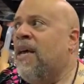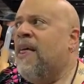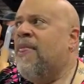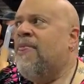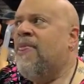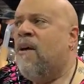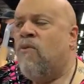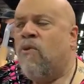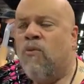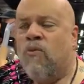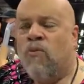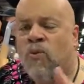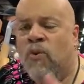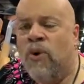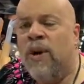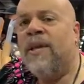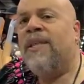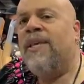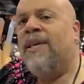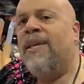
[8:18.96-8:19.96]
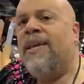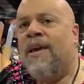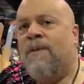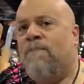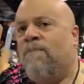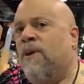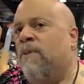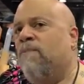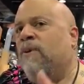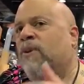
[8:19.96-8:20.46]
that will really
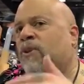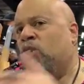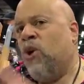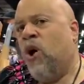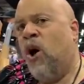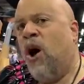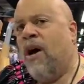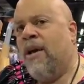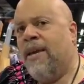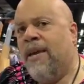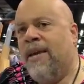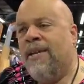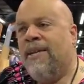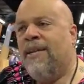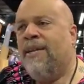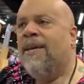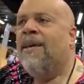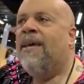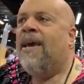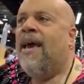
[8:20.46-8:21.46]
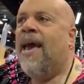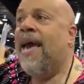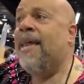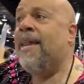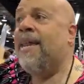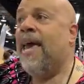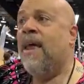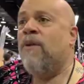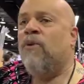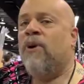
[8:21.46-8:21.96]
get people talking,
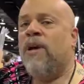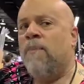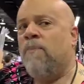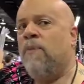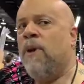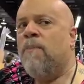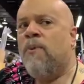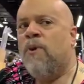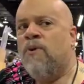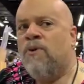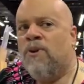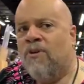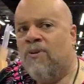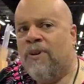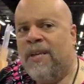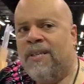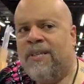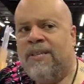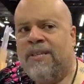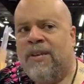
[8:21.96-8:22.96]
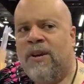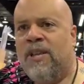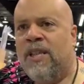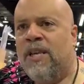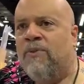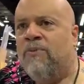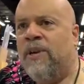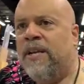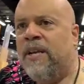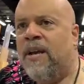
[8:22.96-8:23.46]
and will get people who don't
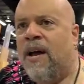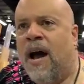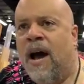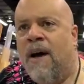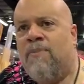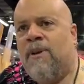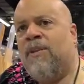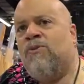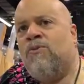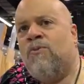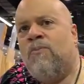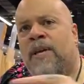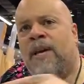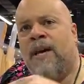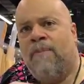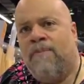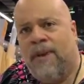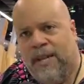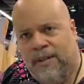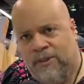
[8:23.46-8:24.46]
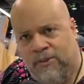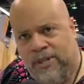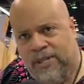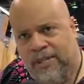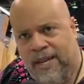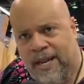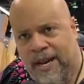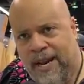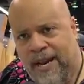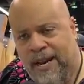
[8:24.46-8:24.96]
necessarily read comics will become
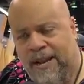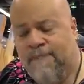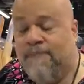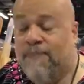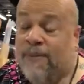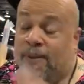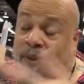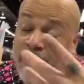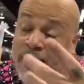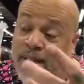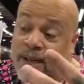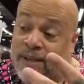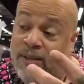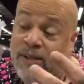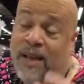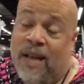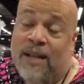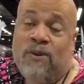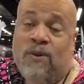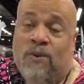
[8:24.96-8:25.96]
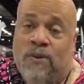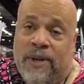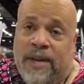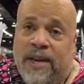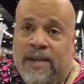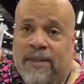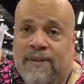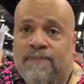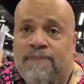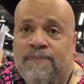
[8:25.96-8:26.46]
interested in it. And so that's what we did.